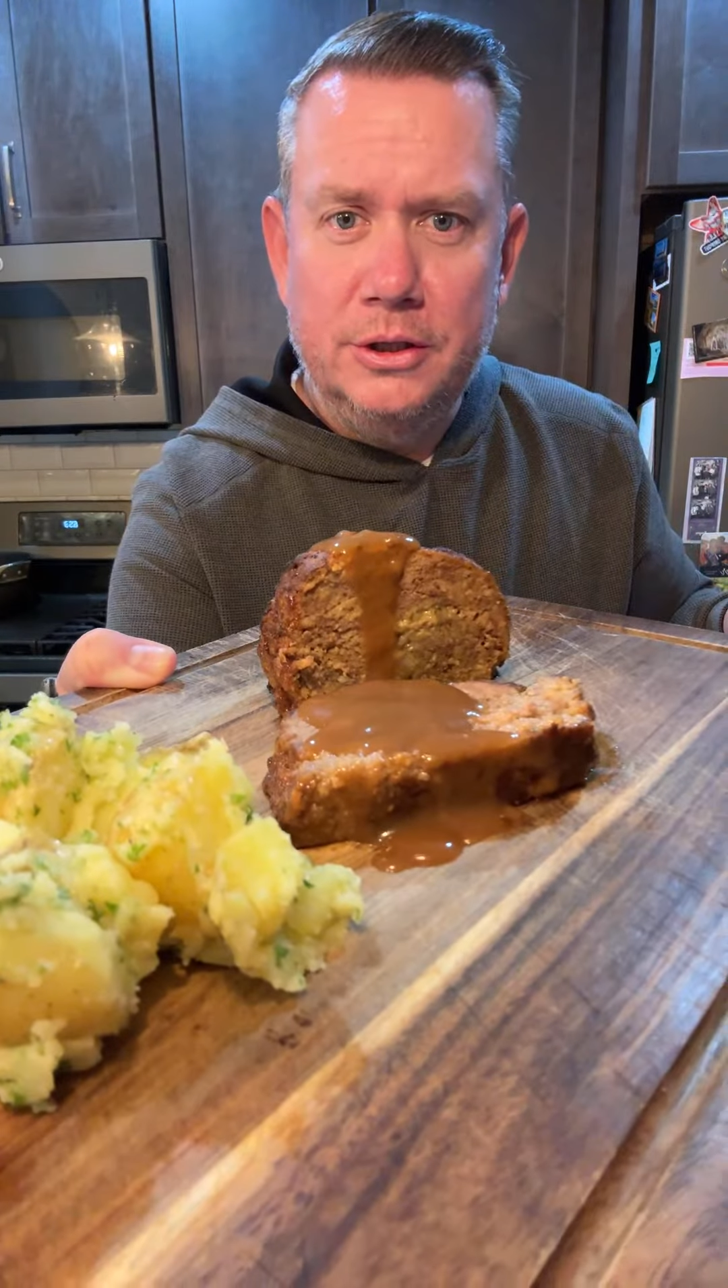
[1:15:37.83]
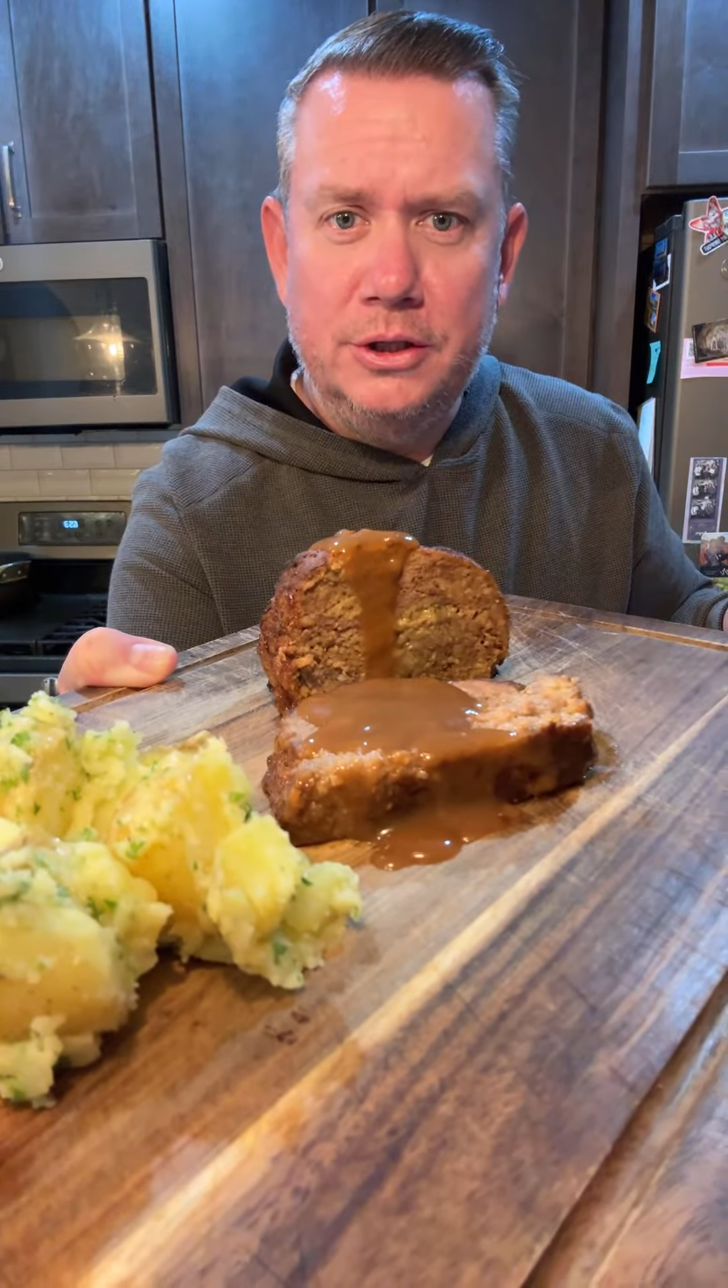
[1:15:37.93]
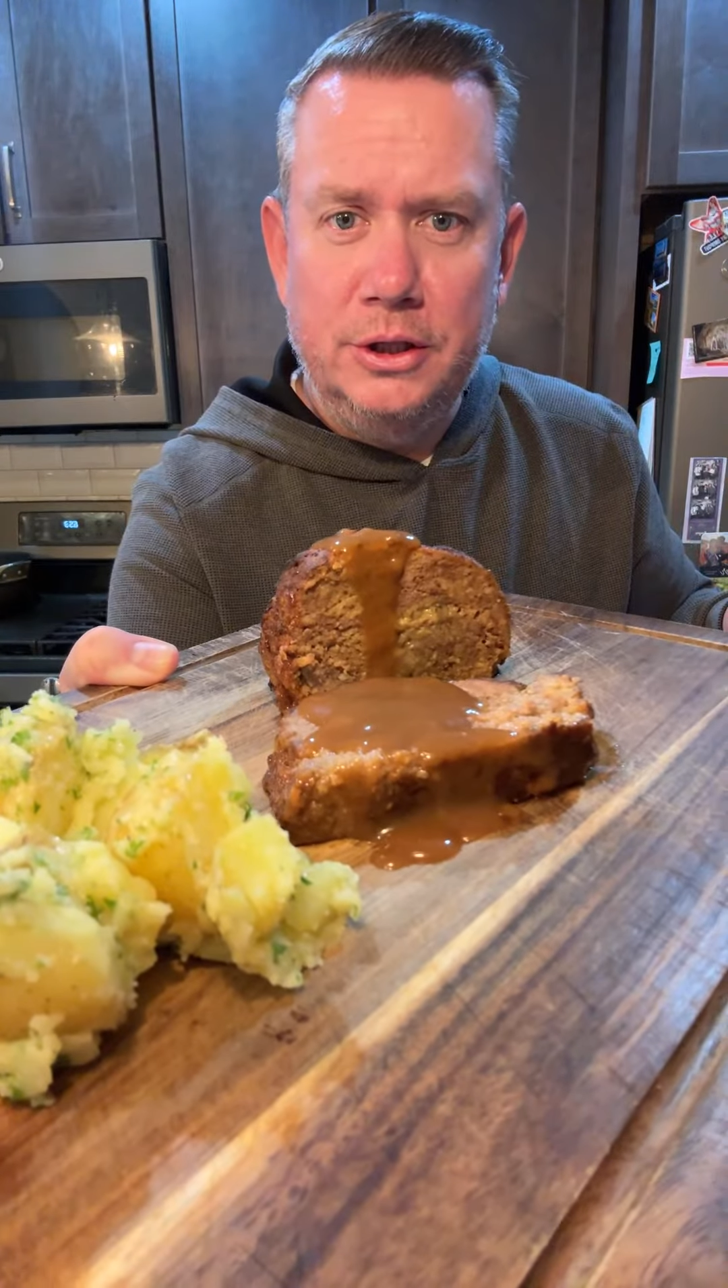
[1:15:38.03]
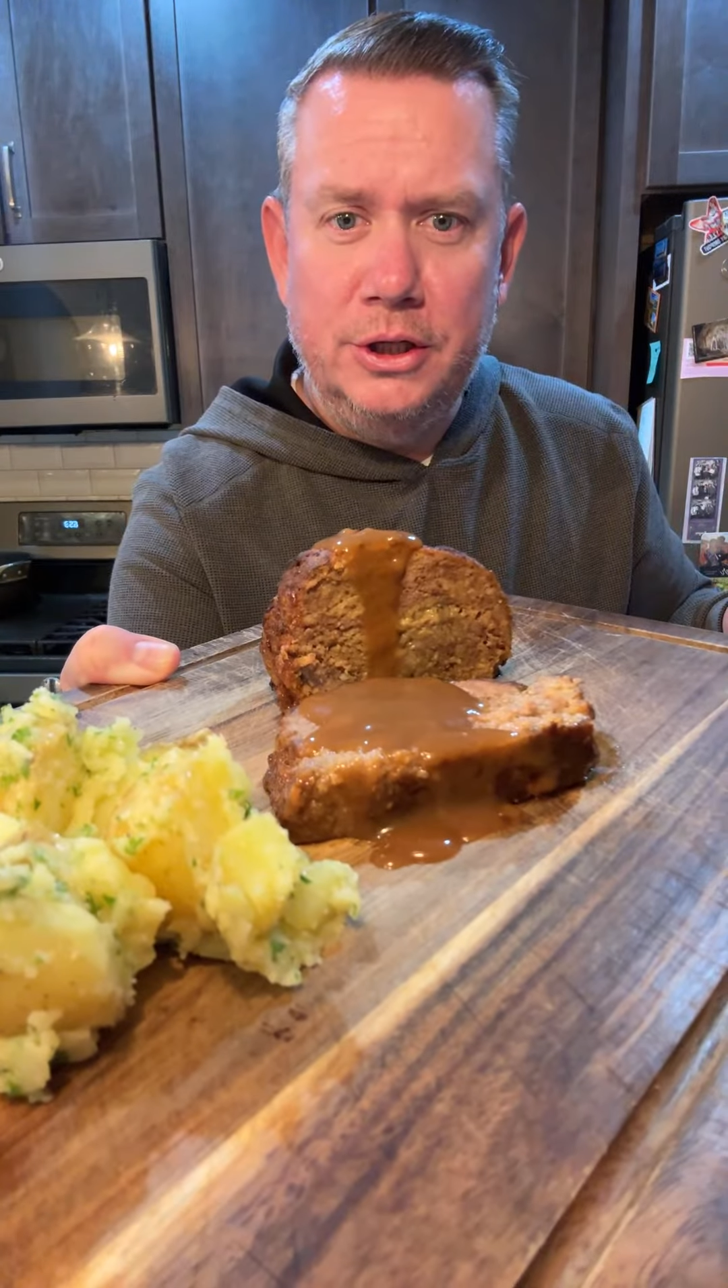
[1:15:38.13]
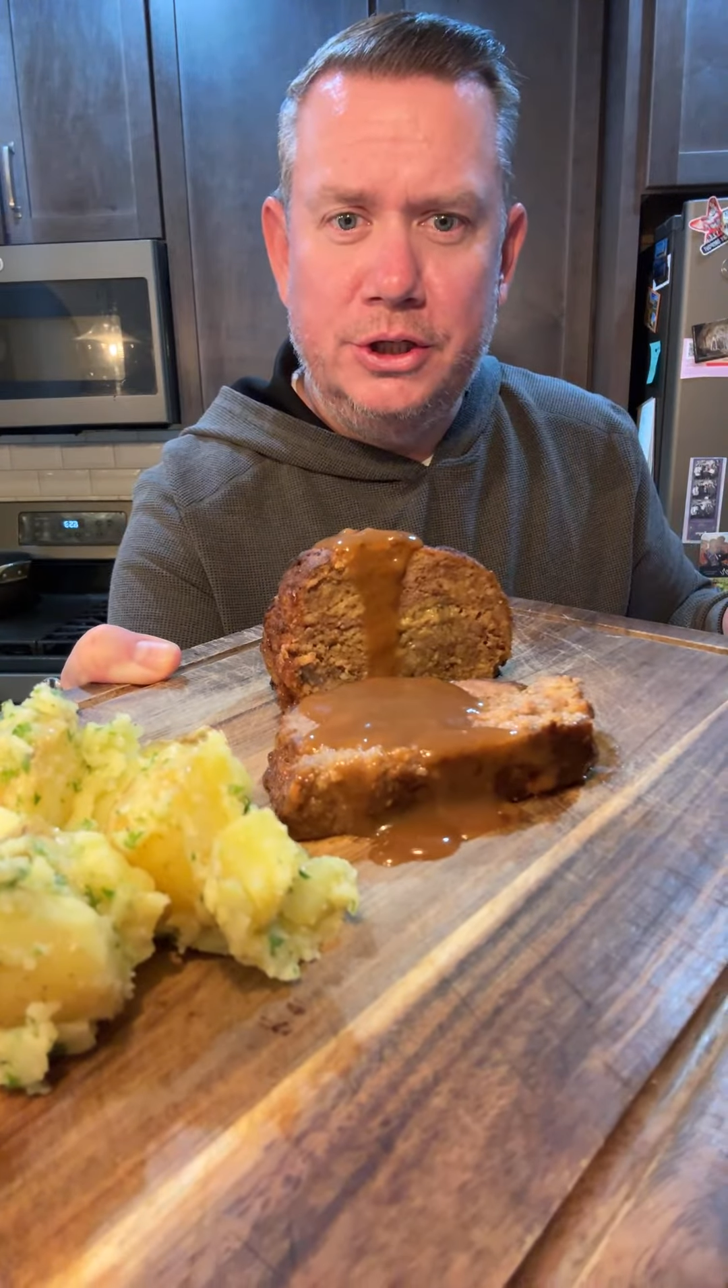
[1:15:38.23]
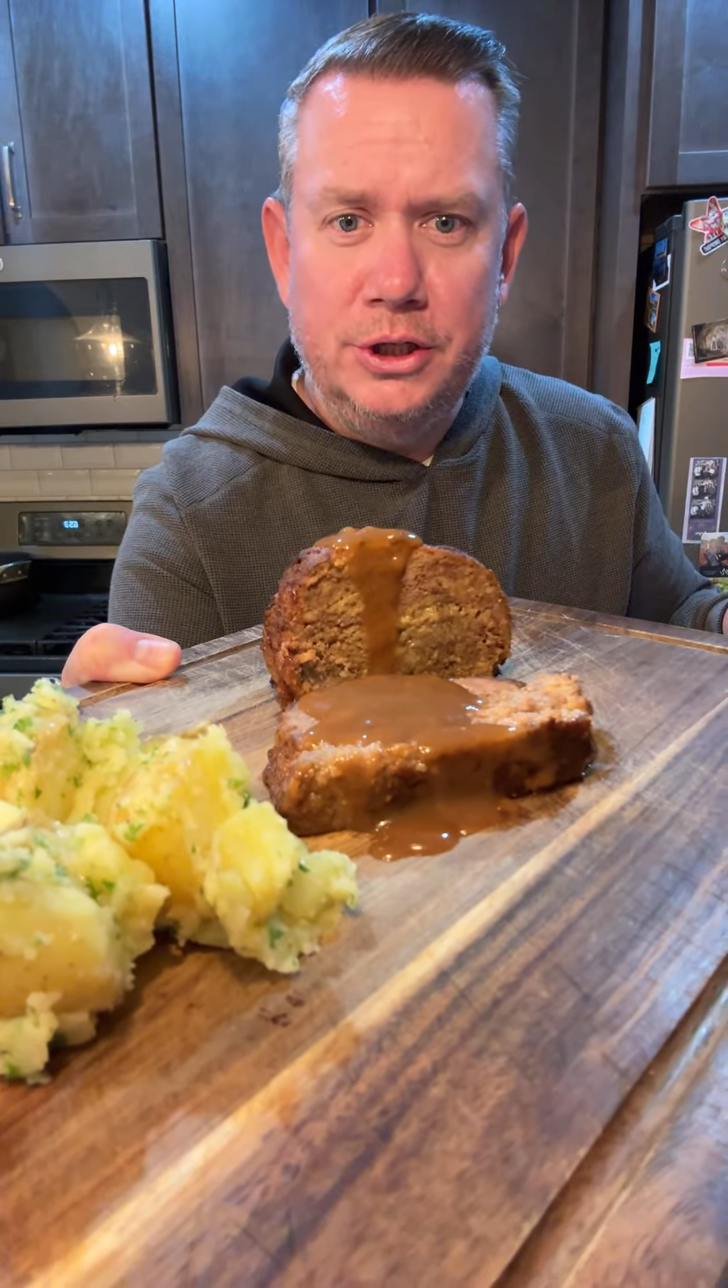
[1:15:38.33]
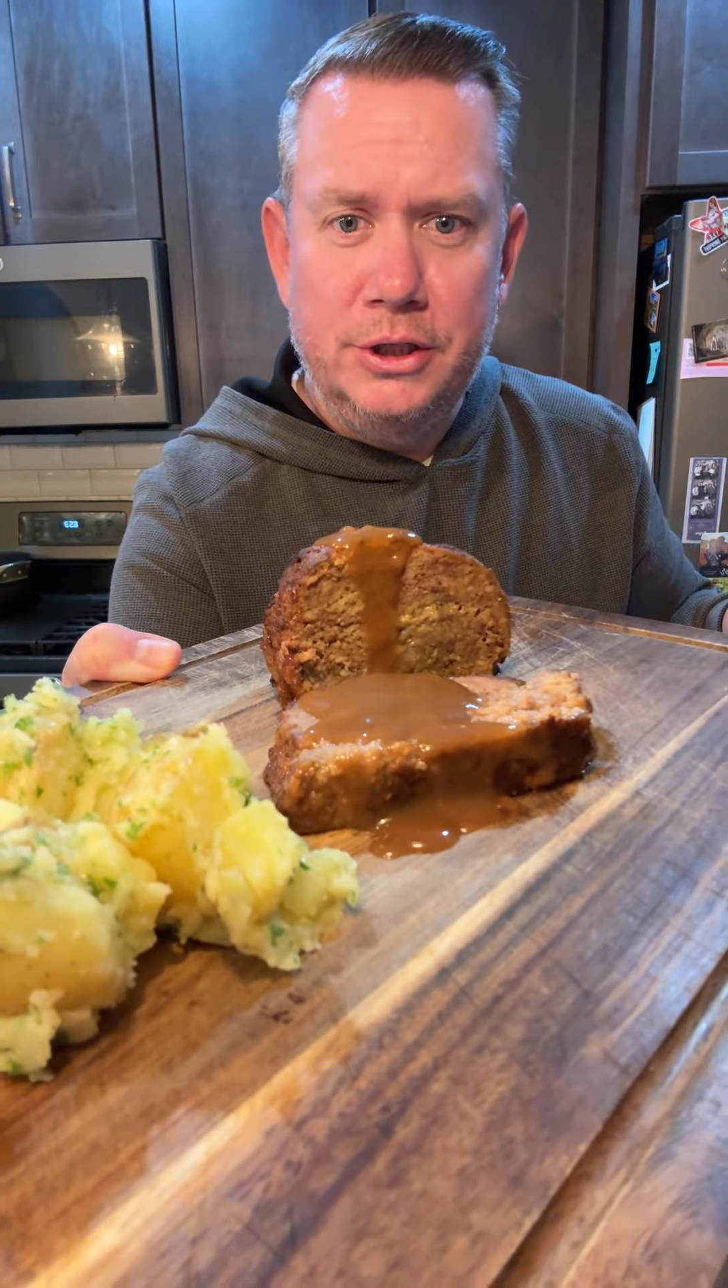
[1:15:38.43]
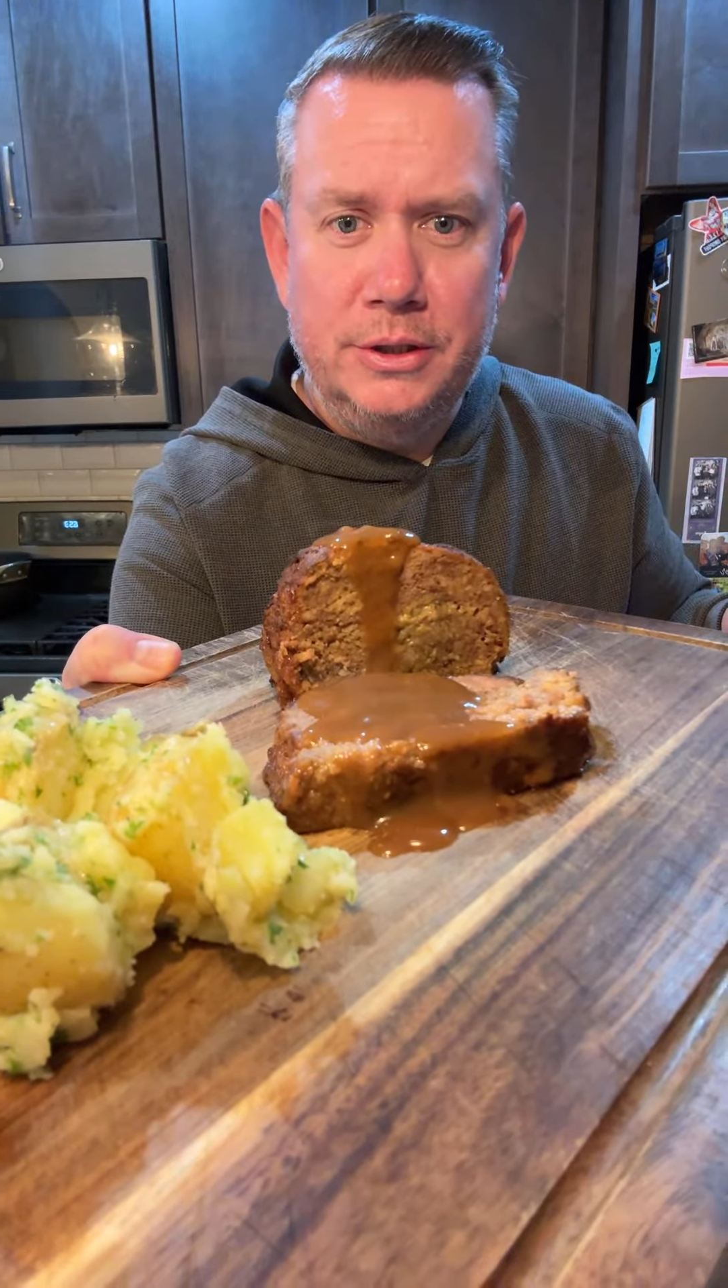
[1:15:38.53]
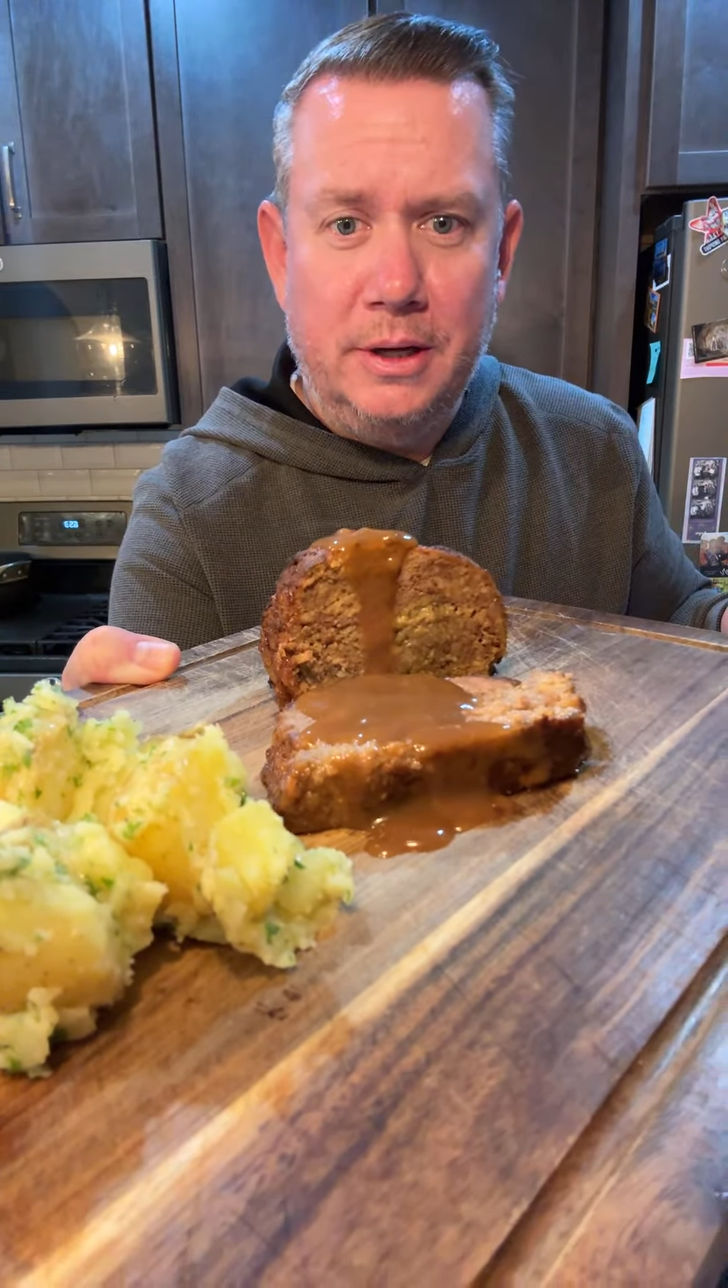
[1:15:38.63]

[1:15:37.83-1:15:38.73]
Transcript: delicious.